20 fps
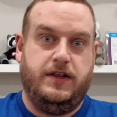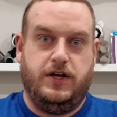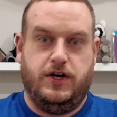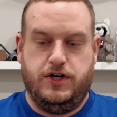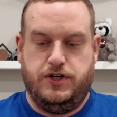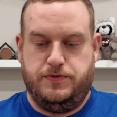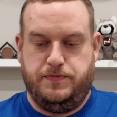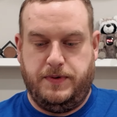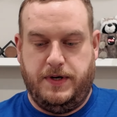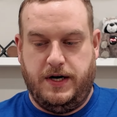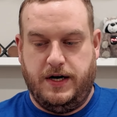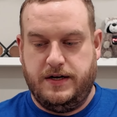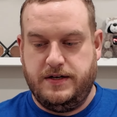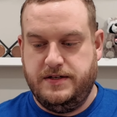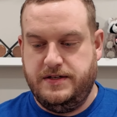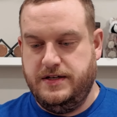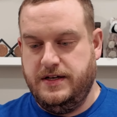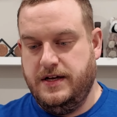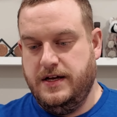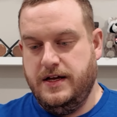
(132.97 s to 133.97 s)
large
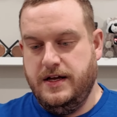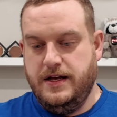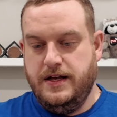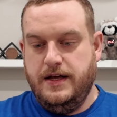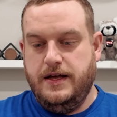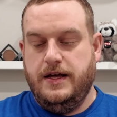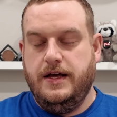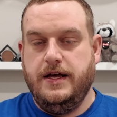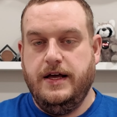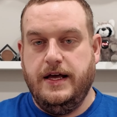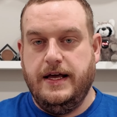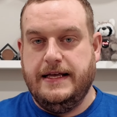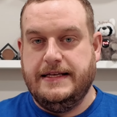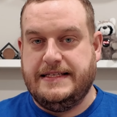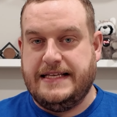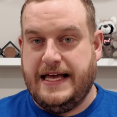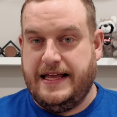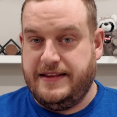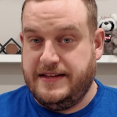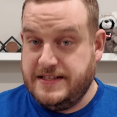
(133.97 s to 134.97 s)
box, is
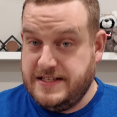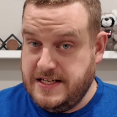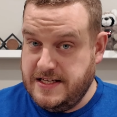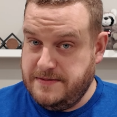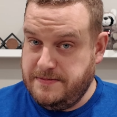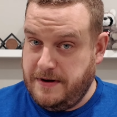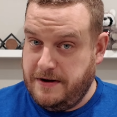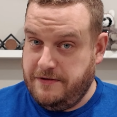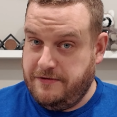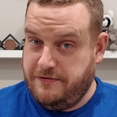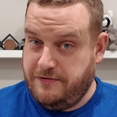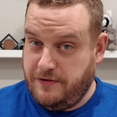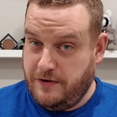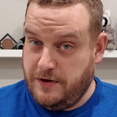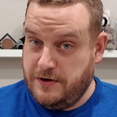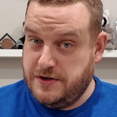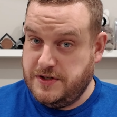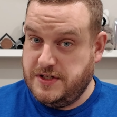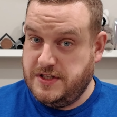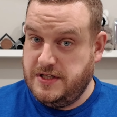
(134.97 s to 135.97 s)
that this is my
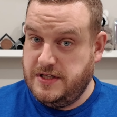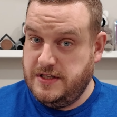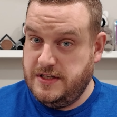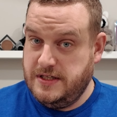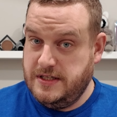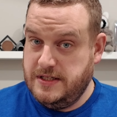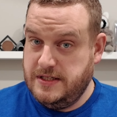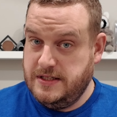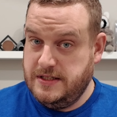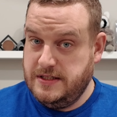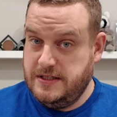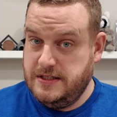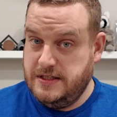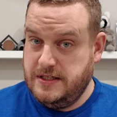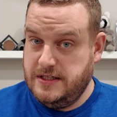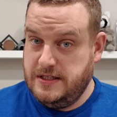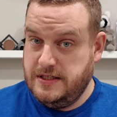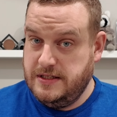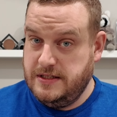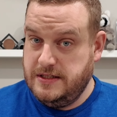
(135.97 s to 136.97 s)
first
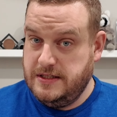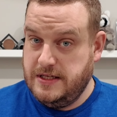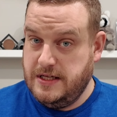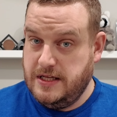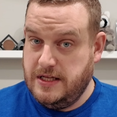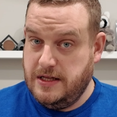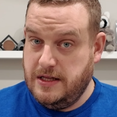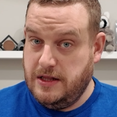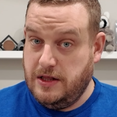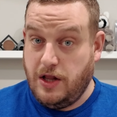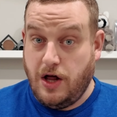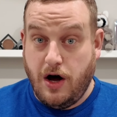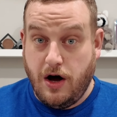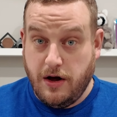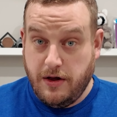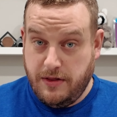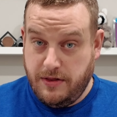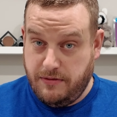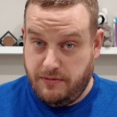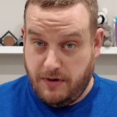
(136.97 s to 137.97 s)

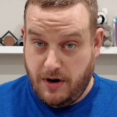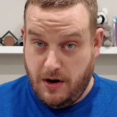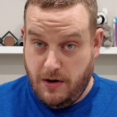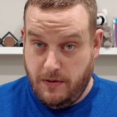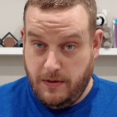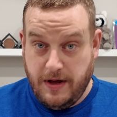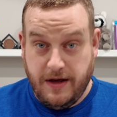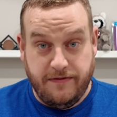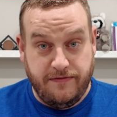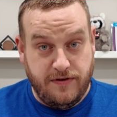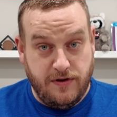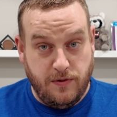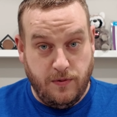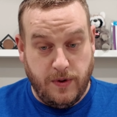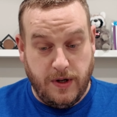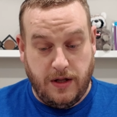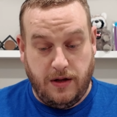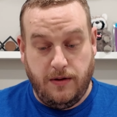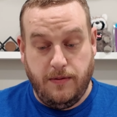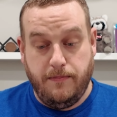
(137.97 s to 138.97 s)
long throw, if you
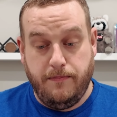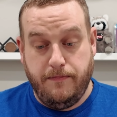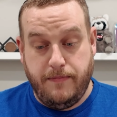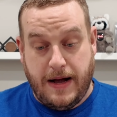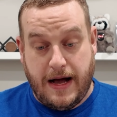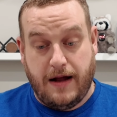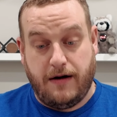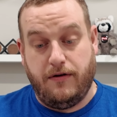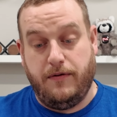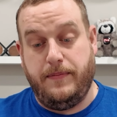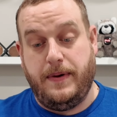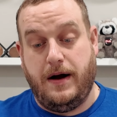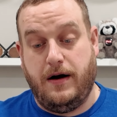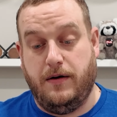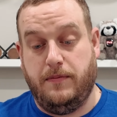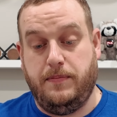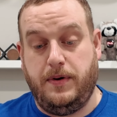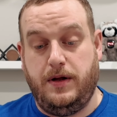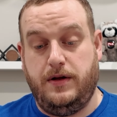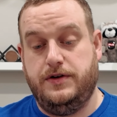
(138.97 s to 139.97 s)
will, battery
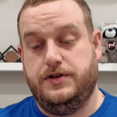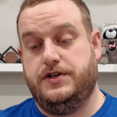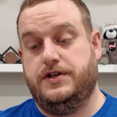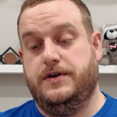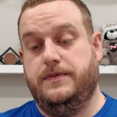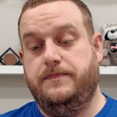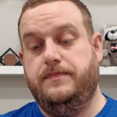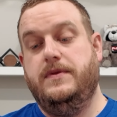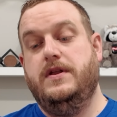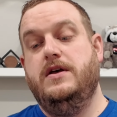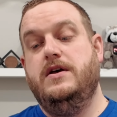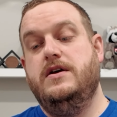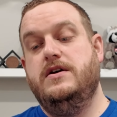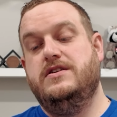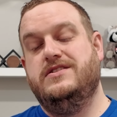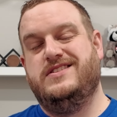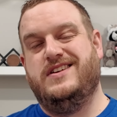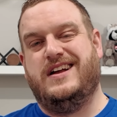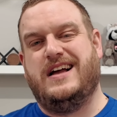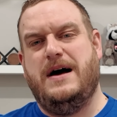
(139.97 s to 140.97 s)
powered polisher.
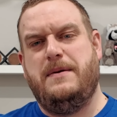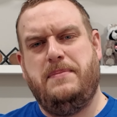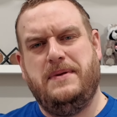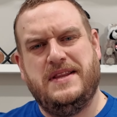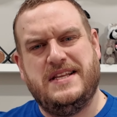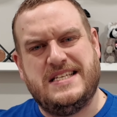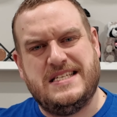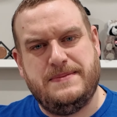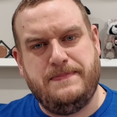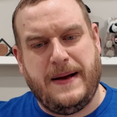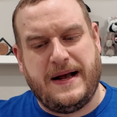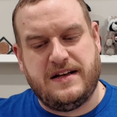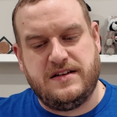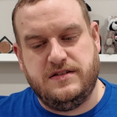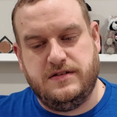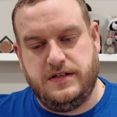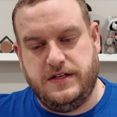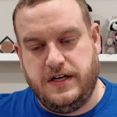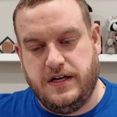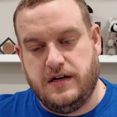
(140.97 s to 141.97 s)
So a couple of the
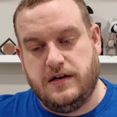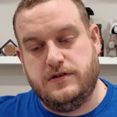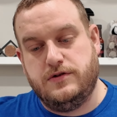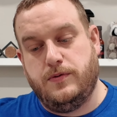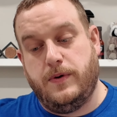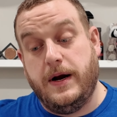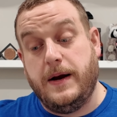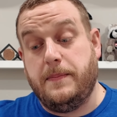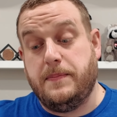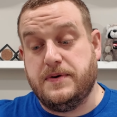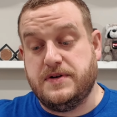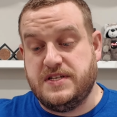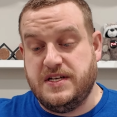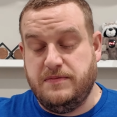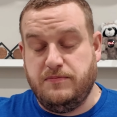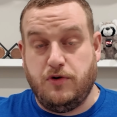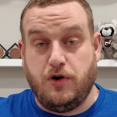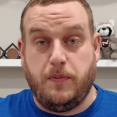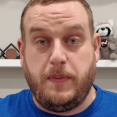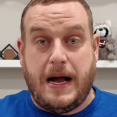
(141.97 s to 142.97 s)
specs on here are
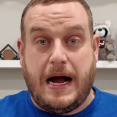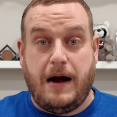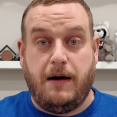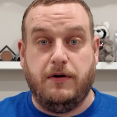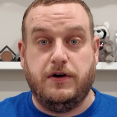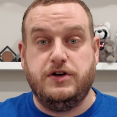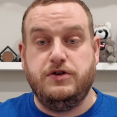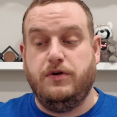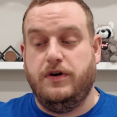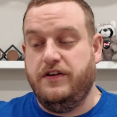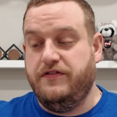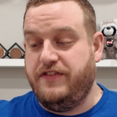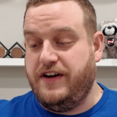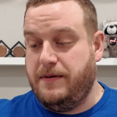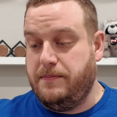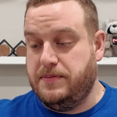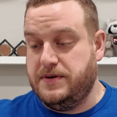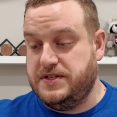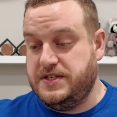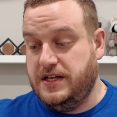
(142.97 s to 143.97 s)
20% more power,
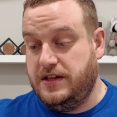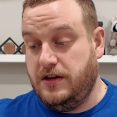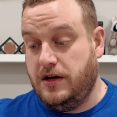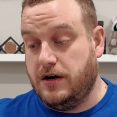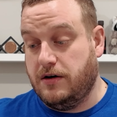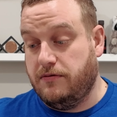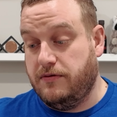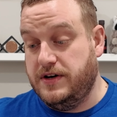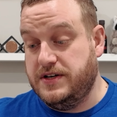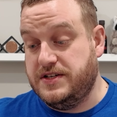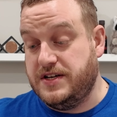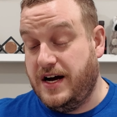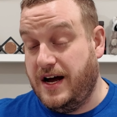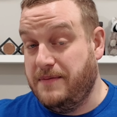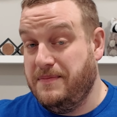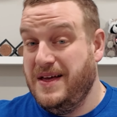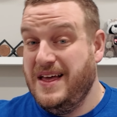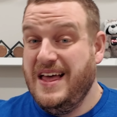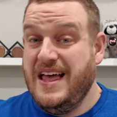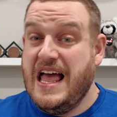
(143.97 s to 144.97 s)
25% longer
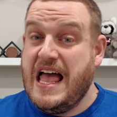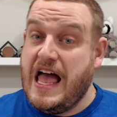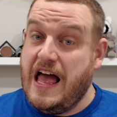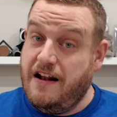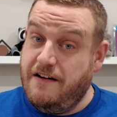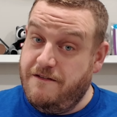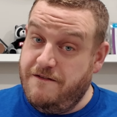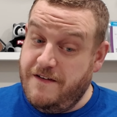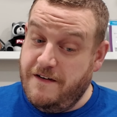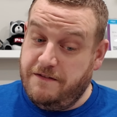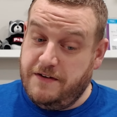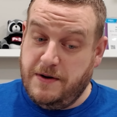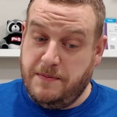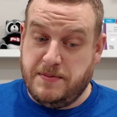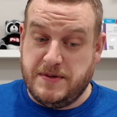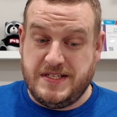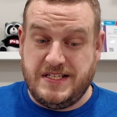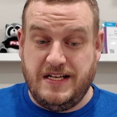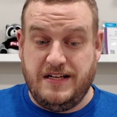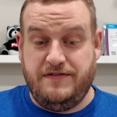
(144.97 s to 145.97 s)
runtime, and
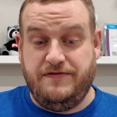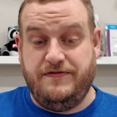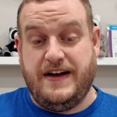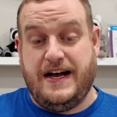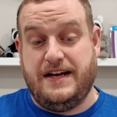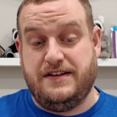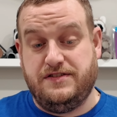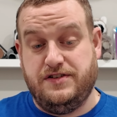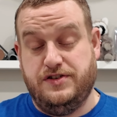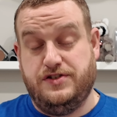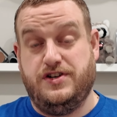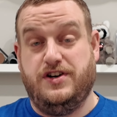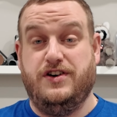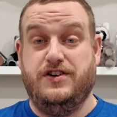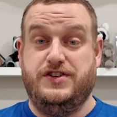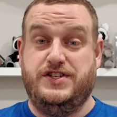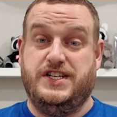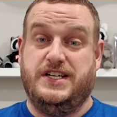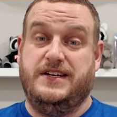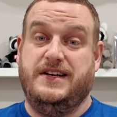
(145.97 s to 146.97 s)
50% faster
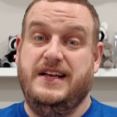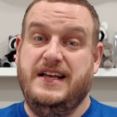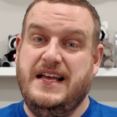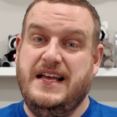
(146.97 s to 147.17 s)
charging.